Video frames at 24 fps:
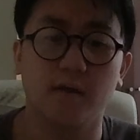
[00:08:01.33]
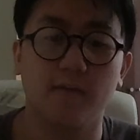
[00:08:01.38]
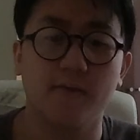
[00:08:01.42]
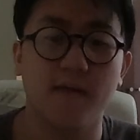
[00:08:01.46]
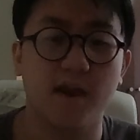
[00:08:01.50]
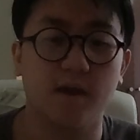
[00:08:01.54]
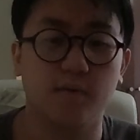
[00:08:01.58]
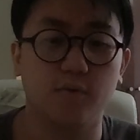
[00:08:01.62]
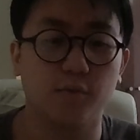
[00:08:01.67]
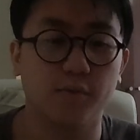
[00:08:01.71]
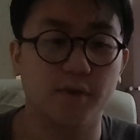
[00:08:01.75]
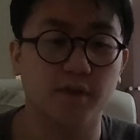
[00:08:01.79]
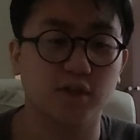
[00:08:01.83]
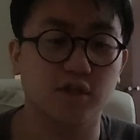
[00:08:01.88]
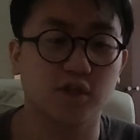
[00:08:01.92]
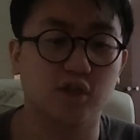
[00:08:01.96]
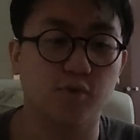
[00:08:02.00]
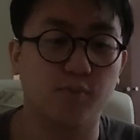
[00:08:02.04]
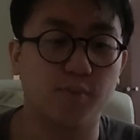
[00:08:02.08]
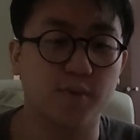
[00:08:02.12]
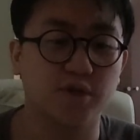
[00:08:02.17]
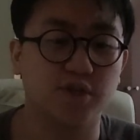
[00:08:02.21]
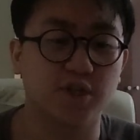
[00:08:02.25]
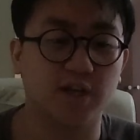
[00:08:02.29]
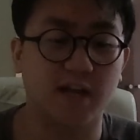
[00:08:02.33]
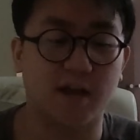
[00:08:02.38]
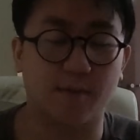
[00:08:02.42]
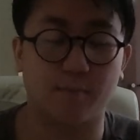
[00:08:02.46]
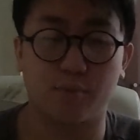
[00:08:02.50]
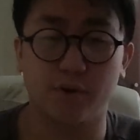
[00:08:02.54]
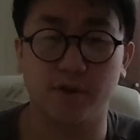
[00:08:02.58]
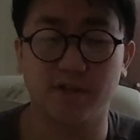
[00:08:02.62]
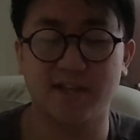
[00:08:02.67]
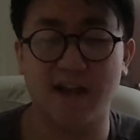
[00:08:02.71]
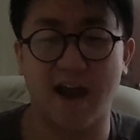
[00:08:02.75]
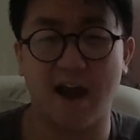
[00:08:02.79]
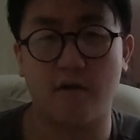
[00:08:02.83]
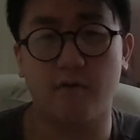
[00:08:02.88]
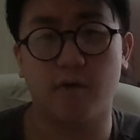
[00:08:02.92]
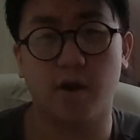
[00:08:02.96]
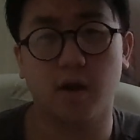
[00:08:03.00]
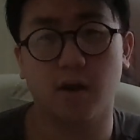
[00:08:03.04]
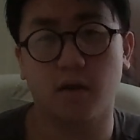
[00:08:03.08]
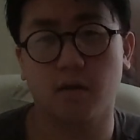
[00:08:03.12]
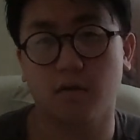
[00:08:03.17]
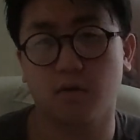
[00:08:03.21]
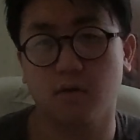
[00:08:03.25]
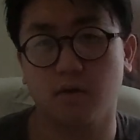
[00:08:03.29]
They end up doing stupid shit like Prince Harry.
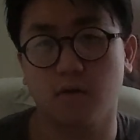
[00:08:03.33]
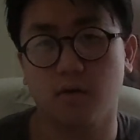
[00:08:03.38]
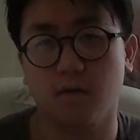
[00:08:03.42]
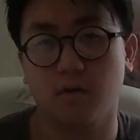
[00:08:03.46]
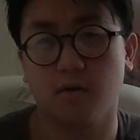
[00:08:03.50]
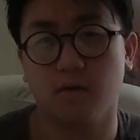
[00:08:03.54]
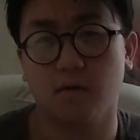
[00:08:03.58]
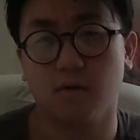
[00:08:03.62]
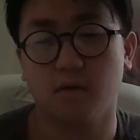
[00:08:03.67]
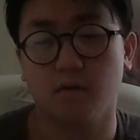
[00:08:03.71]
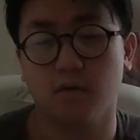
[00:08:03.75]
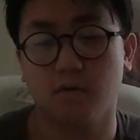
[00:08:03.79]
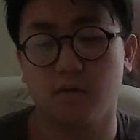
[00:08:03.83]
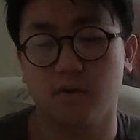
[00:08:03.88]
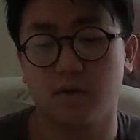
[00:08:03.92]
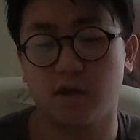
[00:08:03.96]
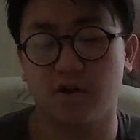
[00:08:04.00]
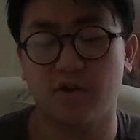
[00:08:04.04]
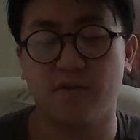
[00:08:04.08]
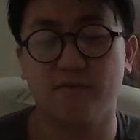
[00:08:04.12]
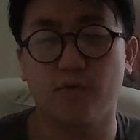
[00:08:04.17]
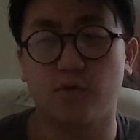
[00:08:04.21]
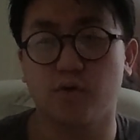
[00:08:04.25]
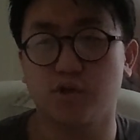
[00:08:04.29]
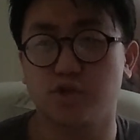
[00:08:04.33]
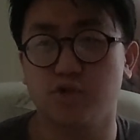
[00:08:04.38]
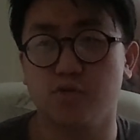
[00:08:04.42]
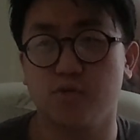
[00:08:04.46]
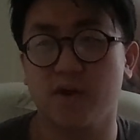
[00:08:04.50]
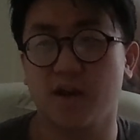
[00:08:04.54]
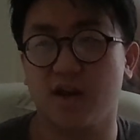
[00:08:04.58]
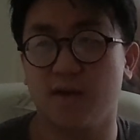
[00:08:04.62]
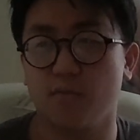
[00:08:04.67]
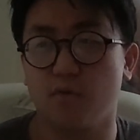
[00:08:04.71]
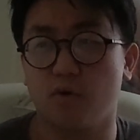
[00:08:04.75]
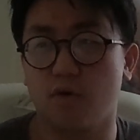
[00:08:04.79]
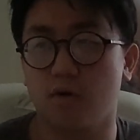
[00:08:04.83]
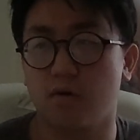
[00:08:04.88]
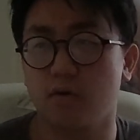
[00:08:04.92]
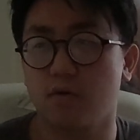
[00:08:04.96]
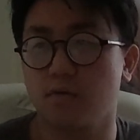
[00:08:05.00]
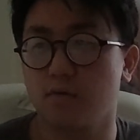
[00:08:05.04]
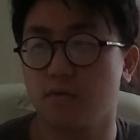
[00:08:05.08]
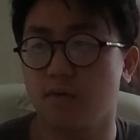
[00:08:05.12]
But I don't even know what's doing anymore.